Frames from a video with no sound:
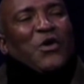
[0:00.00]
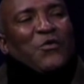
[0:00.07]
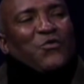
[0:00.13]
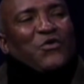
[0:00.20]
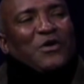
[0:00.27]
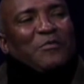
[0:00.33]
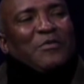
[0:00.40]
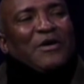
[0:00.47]

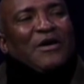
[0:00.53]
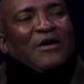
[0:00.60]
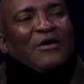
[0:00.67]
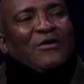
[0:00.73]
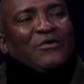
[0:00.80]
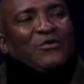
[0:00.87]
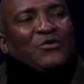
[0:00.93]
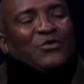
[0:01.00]
what
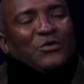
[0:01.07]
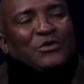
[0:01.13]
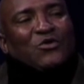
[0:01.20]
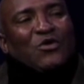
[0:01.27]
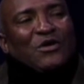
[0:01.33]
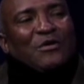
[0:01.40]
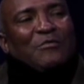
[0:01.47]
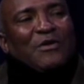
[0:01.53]
about, you were
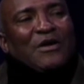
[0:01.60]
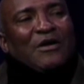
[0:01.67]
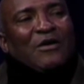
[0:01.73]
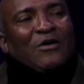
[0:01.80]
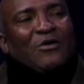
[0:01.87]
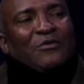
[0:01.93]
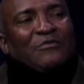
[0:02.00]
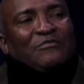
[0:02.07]
talking
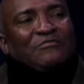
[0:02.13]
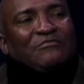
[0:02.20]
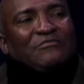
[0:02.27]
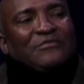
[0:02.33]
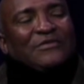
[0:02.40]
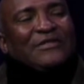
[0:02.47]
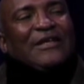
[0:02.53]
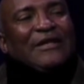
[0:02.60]
about
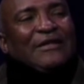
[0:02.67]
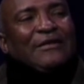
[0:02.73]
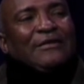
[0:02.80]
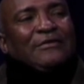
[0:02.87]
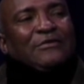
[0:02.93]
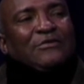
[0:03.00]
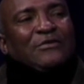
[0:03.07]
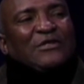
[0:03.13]
getting
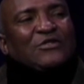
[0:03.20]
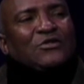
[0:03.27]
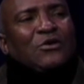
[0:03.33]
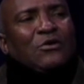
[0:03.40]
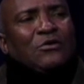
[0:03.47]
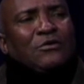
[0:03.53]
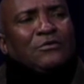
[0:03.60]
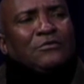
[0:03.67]
into the
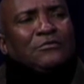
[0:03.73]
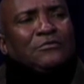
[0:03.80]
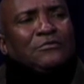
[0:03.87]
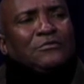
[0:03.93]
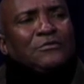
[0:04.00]
zone.